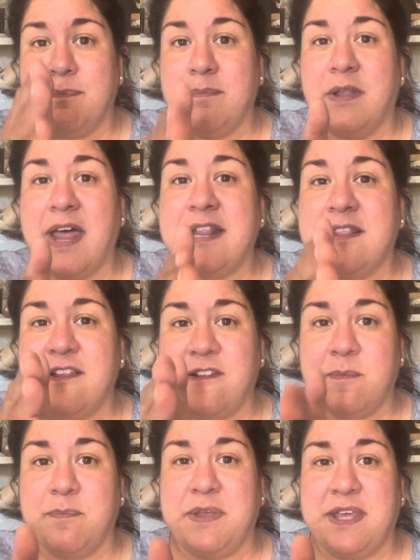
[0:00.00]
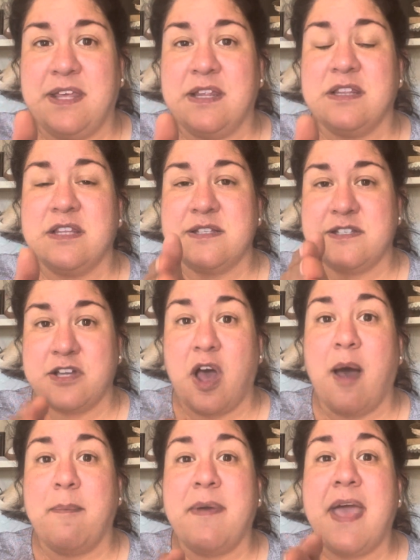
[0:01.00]
Let this be the
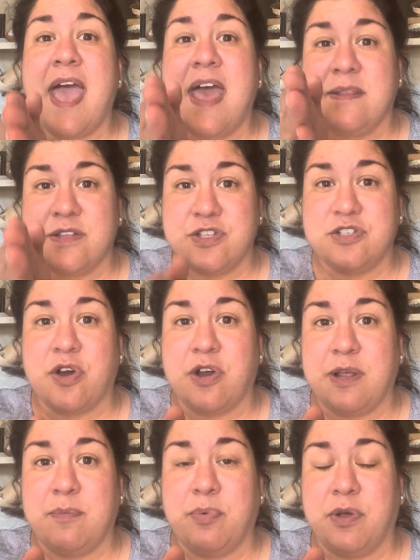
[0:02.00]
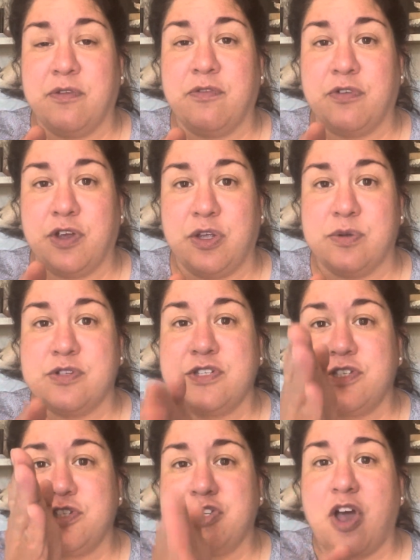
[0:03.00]
stop and the starting point for you.
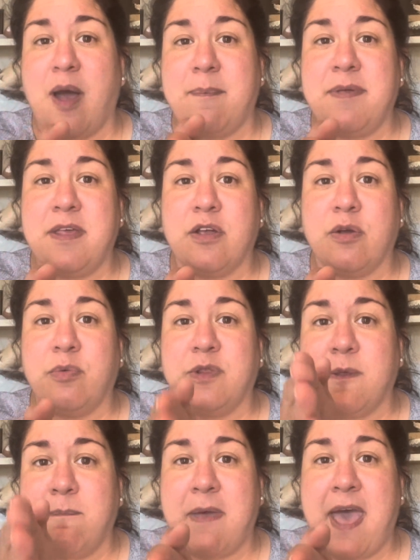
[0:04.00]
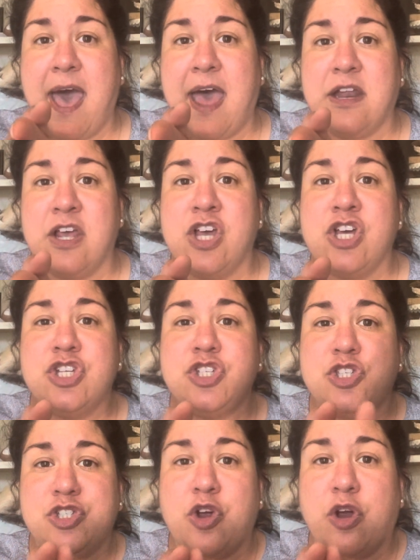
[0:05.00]
Stop here with the bad,
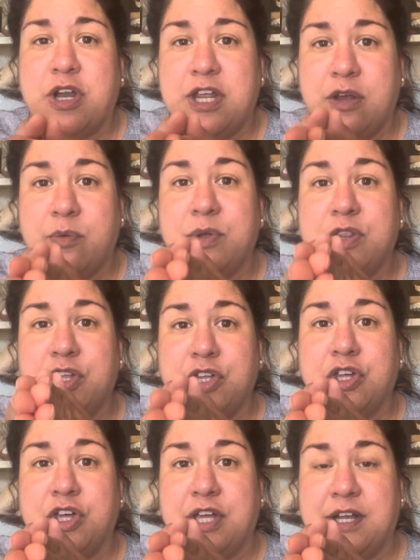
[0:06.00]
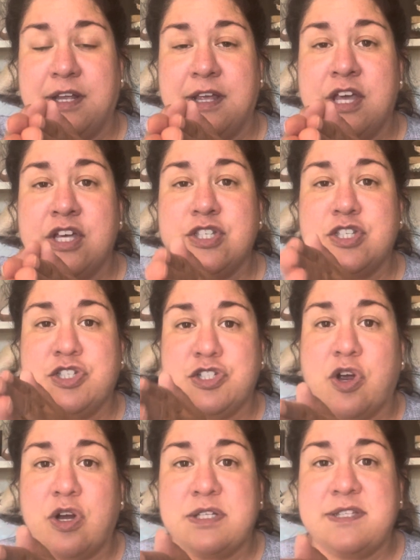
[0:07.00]
start here with the good.
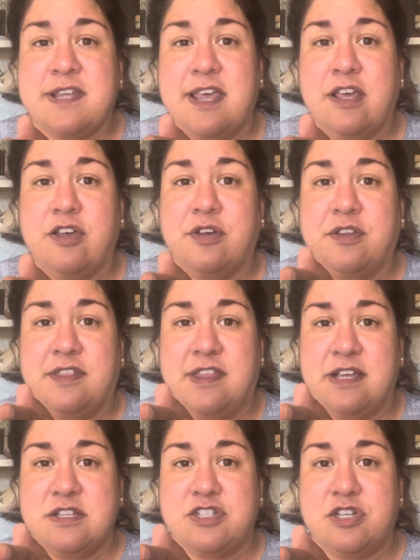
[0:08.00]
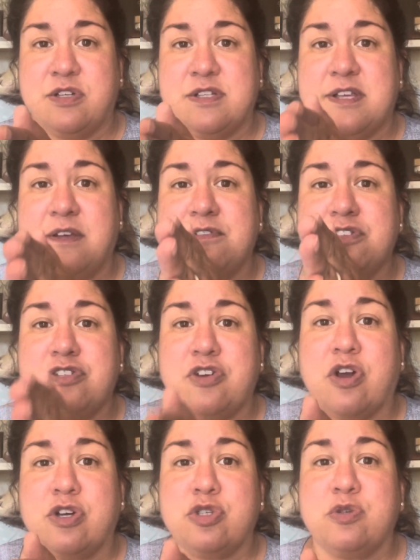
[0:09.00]
Start saying good things to yourself.
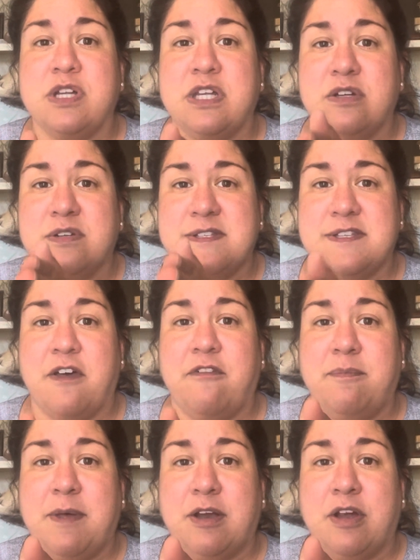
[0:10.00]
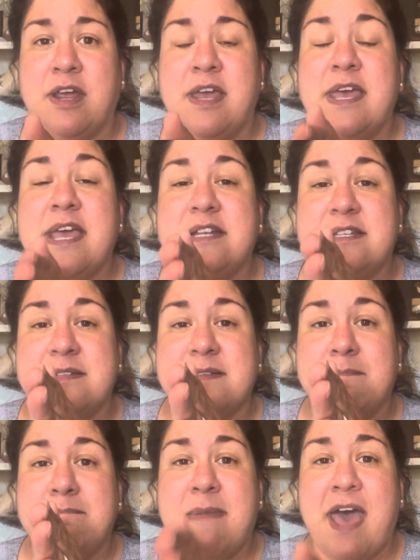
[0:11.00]
Start treating yourself better. It
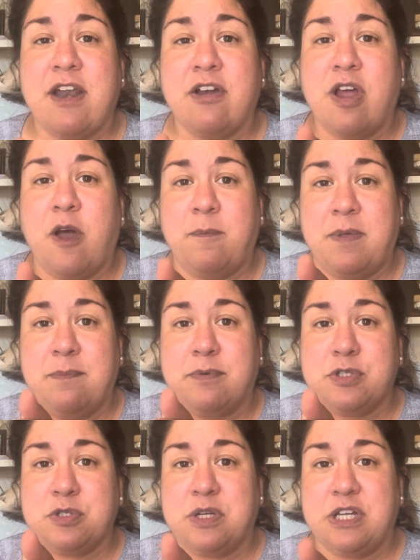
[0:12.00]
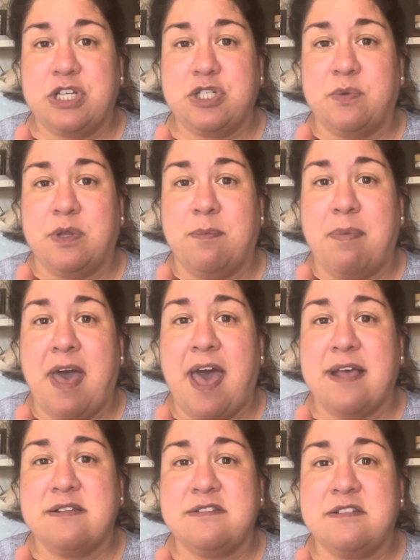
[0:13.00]
doesn't matter how people treated you in the
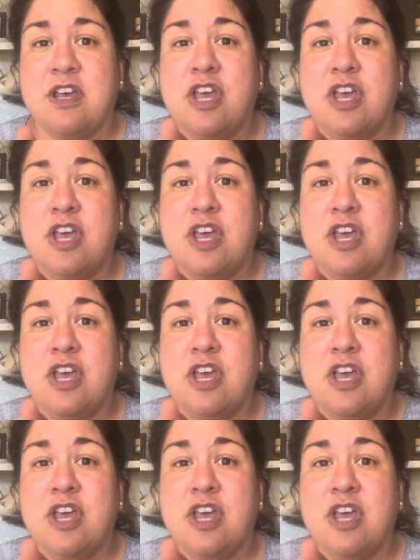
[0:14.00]
past.